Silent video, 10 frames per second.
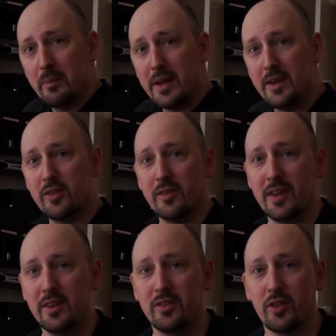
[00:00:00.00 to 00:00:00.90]
piece of
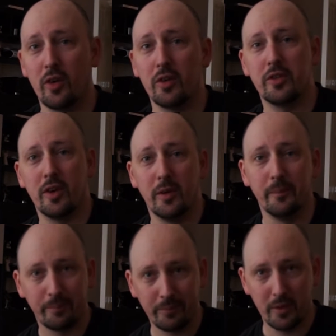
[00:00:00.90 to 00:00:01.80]
his torso,
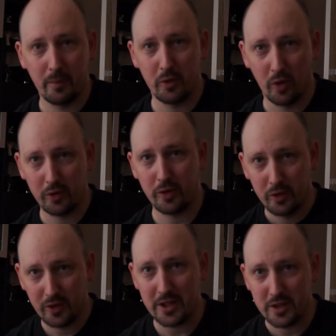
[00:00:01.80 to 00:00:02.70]
the torso
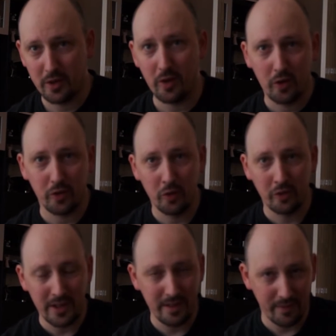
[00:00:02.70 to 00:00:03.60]
section that goes
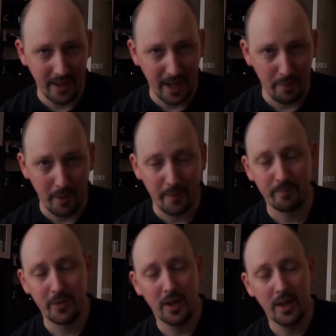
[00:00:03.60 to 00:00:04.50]
underneath the armour,
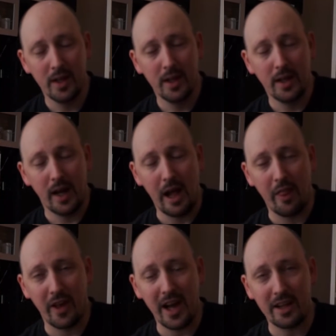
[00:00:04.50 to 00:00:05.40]

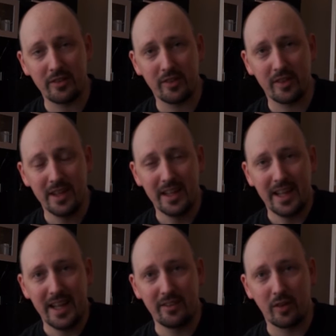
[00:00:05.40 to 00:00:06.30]
that
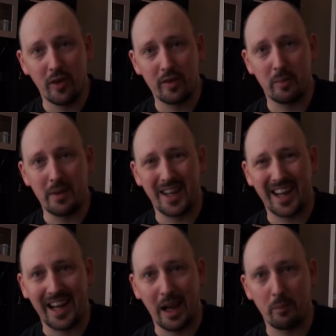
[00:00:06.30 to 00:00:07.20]
is going to be
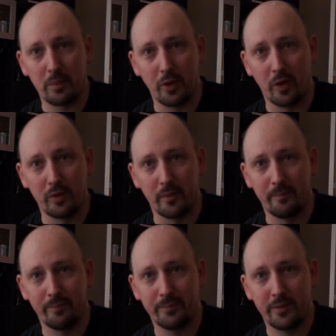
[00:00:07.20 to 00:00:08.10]
clamped on.
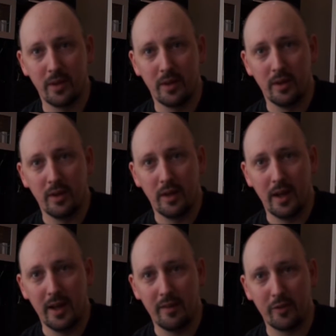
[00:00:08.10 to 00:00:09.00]

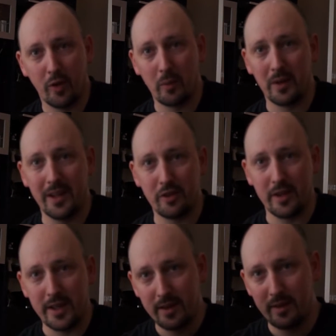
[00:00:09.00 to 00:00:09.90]
So I'm going to
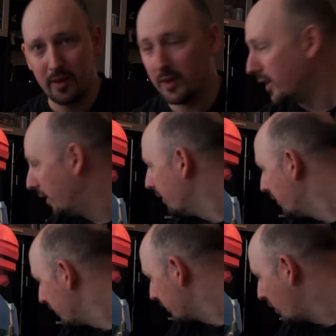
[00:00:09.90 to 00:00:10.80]
literally
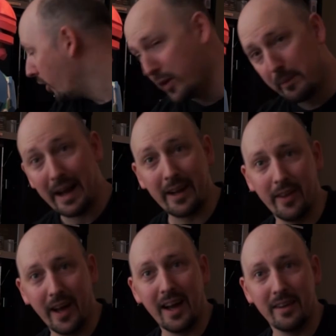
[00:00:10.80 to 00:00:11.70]
cut the back of
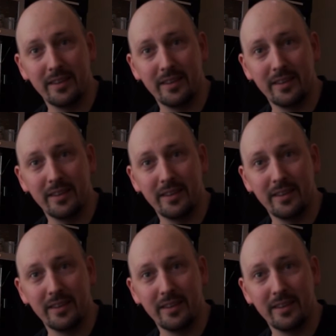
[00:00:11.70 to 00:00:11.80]
that